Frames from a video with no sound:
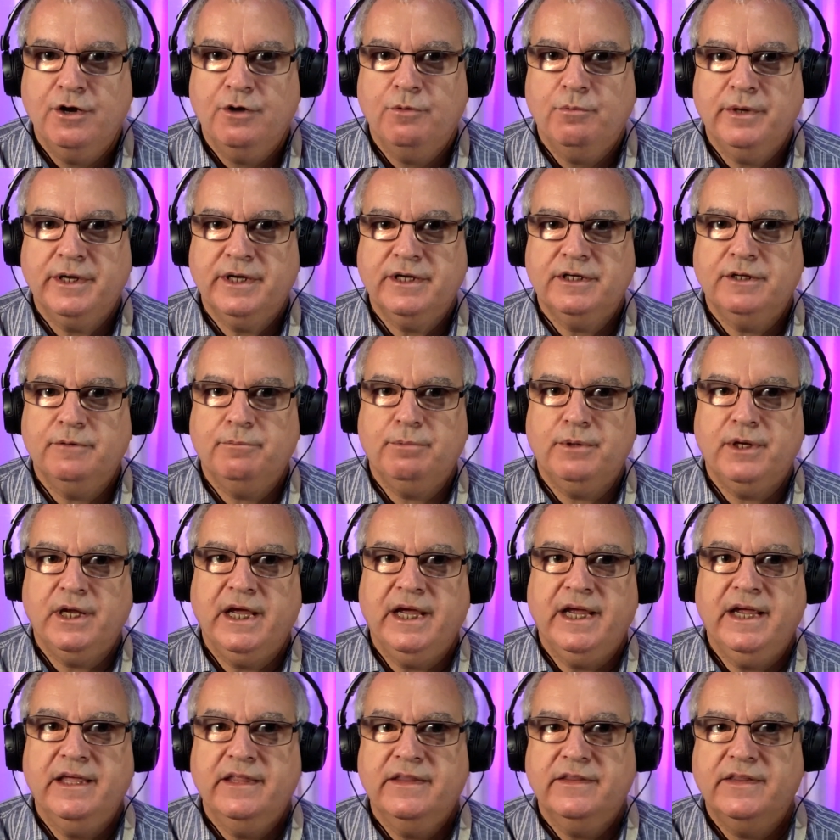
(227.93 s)
we're going to
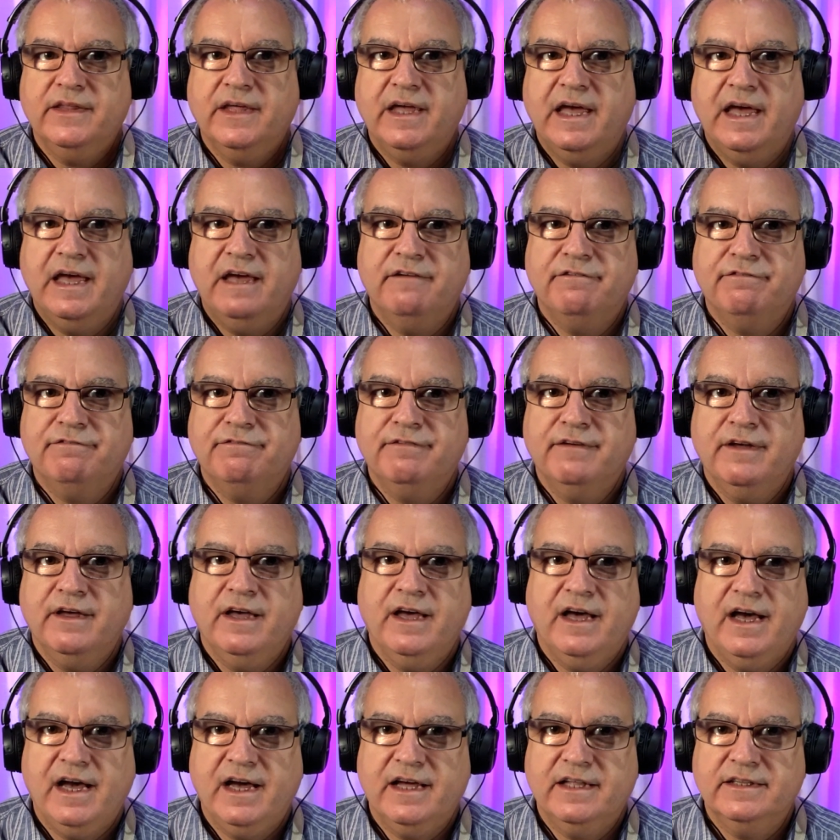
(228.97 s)
play the F
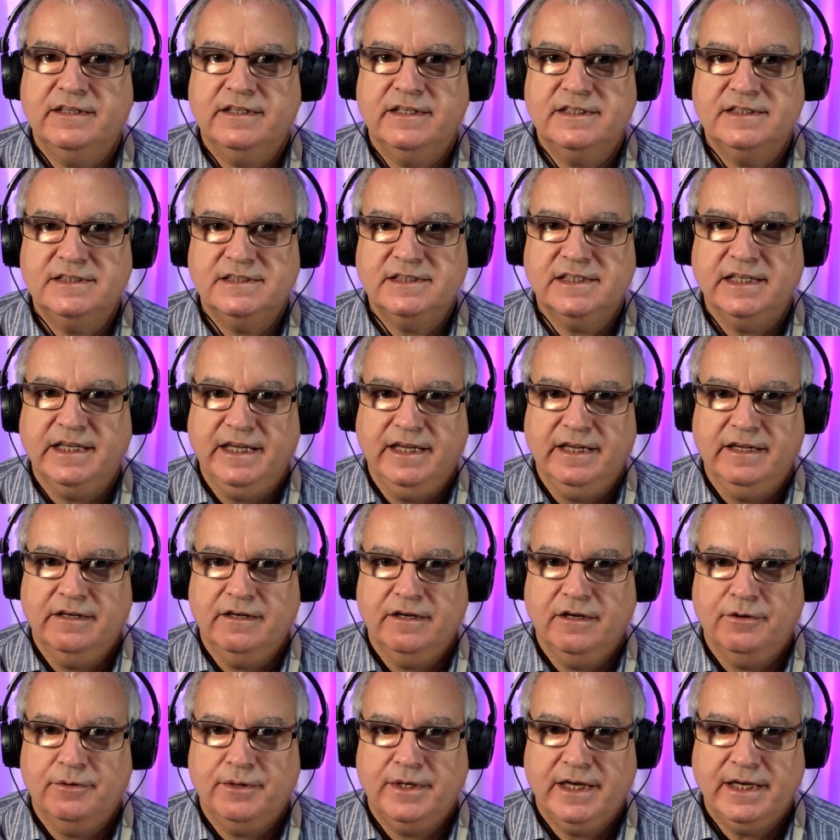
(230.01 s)
and the C,
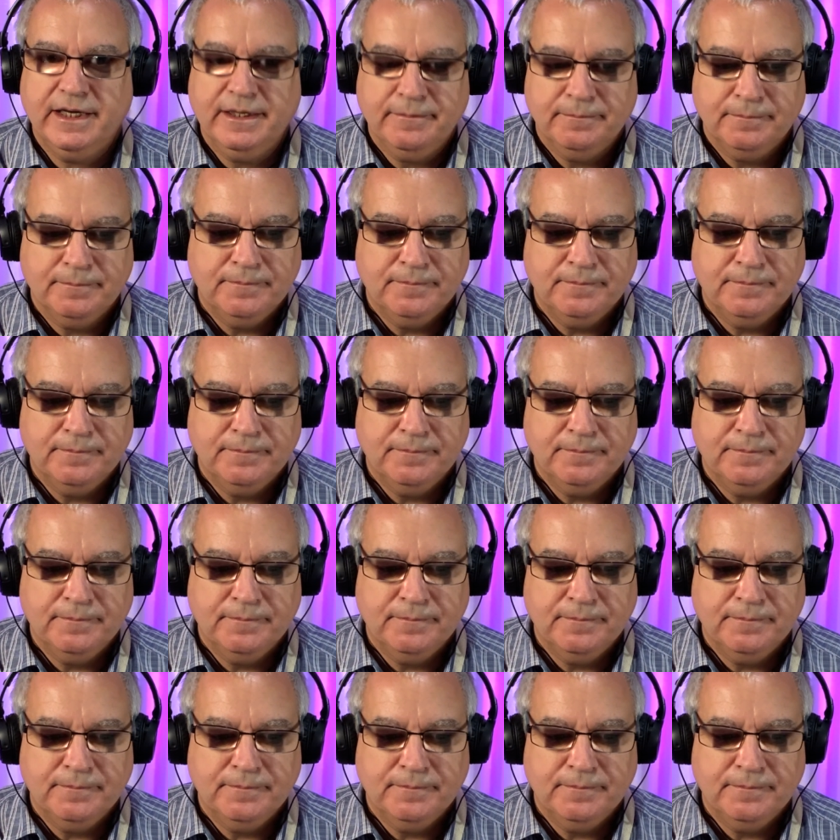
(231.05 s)
okay?